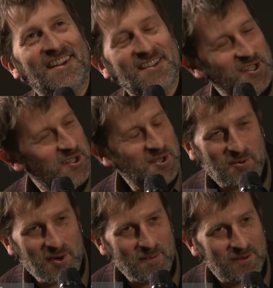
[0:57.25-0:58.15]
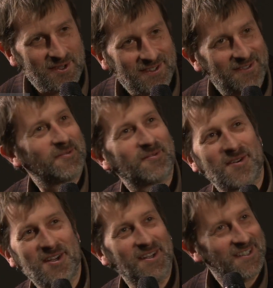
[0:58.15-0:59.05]
Is a script.
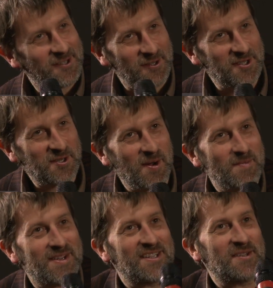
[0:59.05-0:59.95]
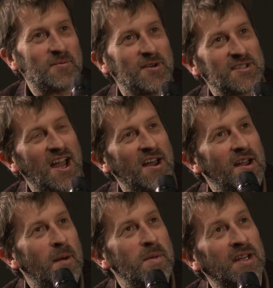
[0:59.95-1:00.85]
We shot the script as it was.
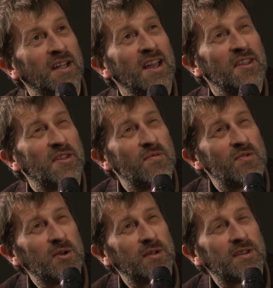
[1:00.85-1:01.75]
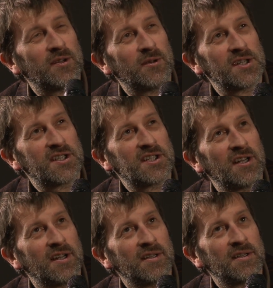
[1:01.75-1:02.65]
I mean, there
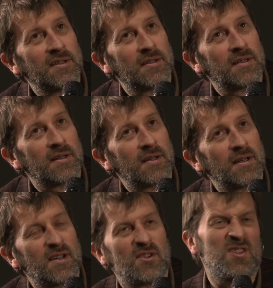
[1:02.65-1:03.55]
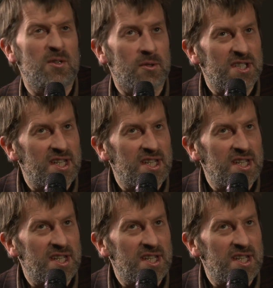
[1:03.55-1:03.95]
are little